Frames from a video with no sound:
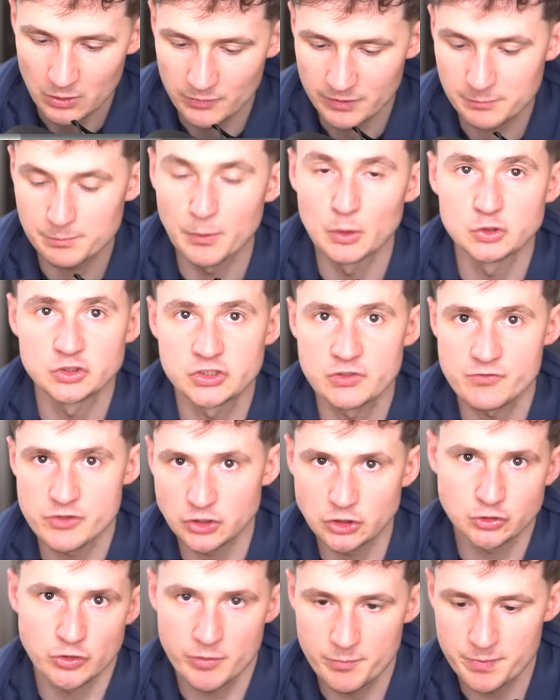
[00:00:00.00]
All right, most of the
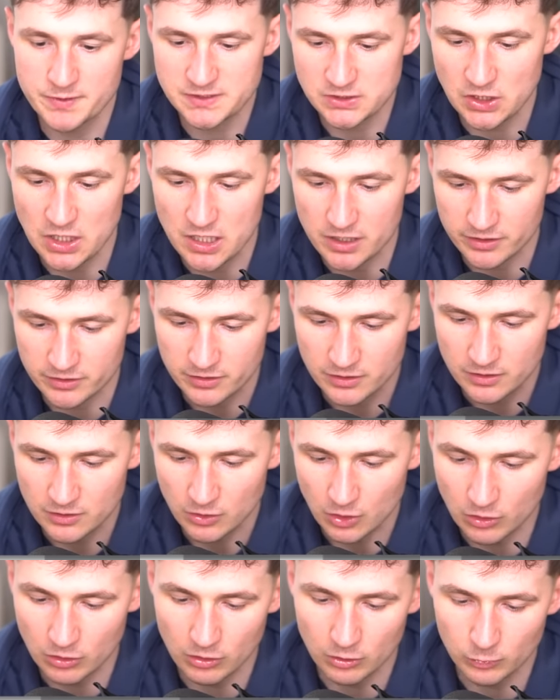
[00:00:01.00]
shrimp is gone.
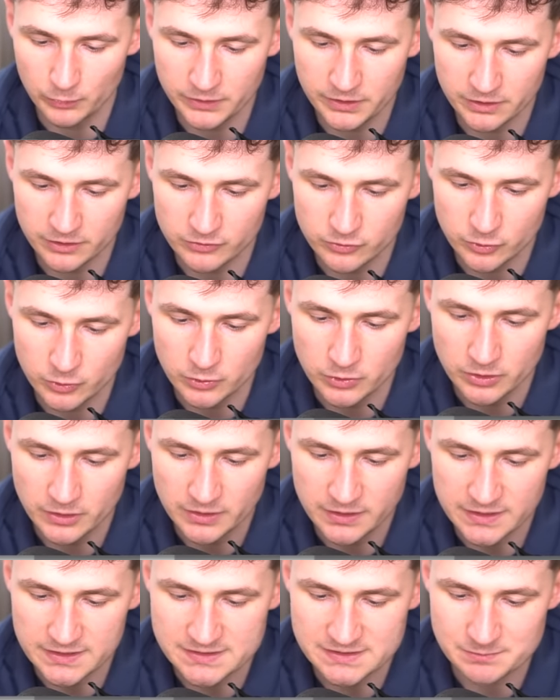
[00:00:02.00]
All we gotta do
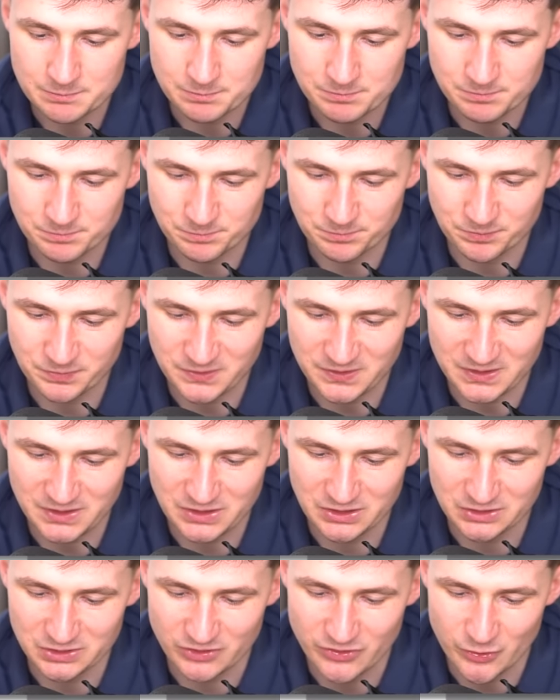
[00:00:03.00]
is
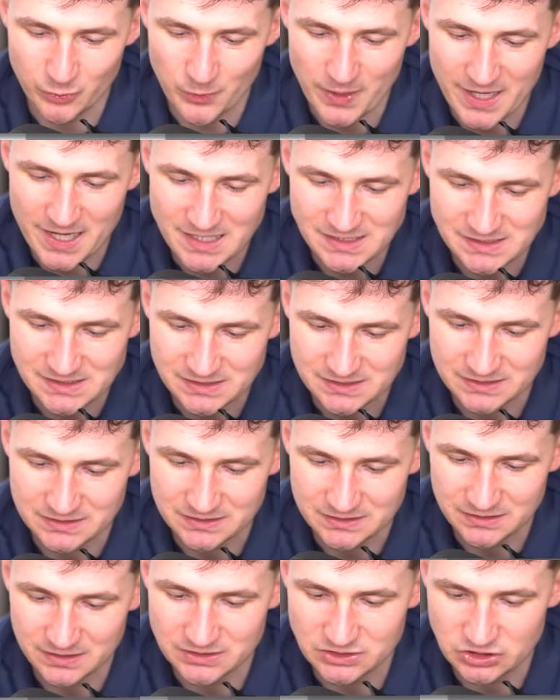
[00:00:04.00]
peel the rest.
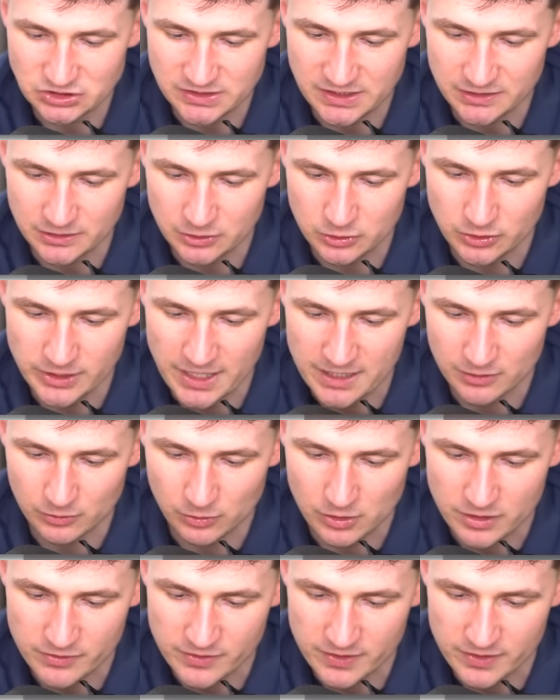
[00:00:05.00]
Let's just get a good angle on